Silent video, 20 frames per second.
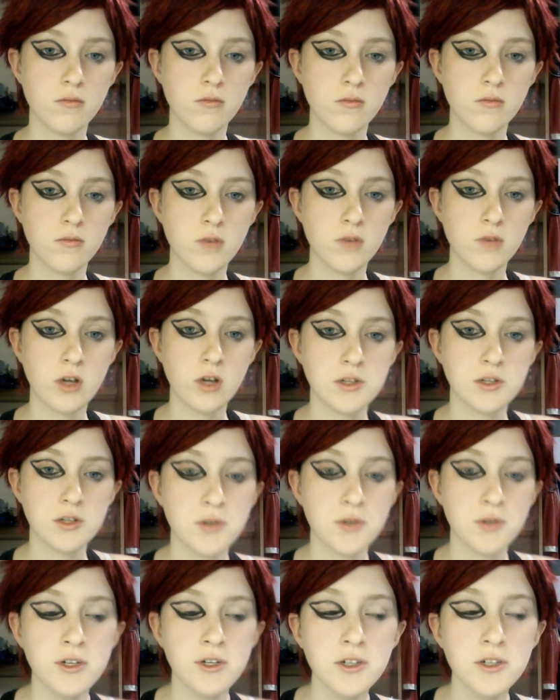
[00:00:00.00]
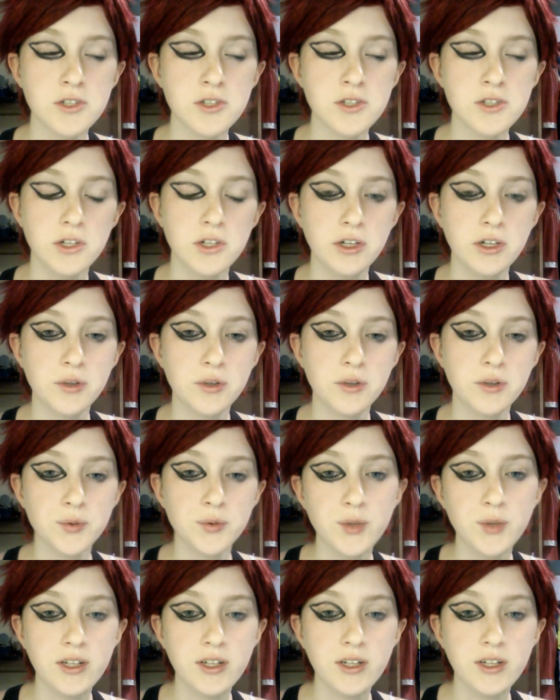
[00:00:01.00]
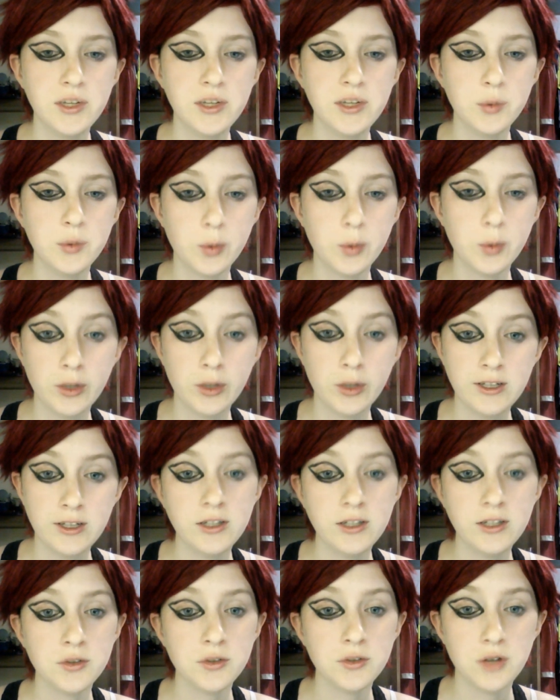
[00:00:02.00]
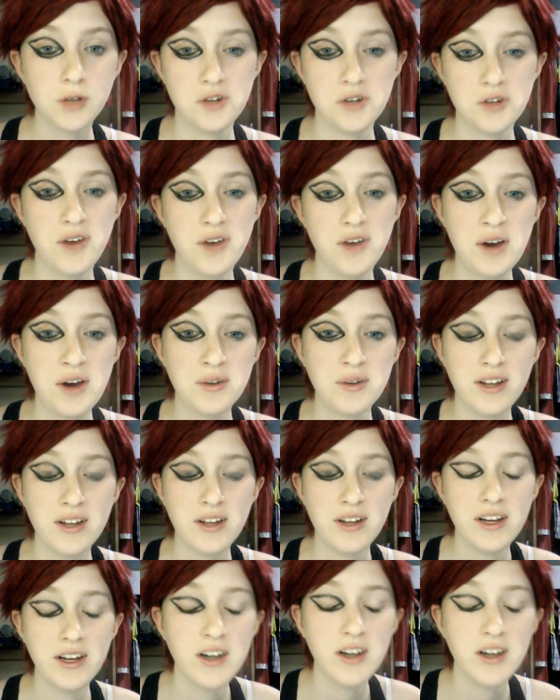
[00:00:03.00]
Okay, so here's a really rough outline.